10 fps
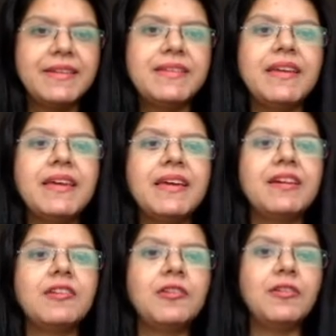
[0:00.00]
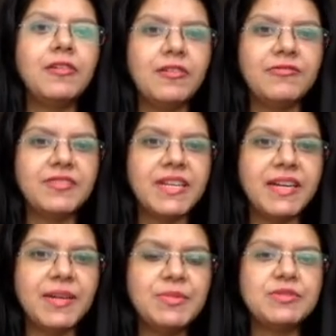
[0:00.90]
taking a lot of
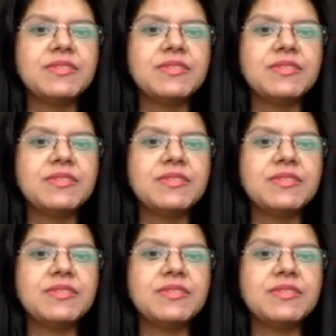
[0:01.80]
time to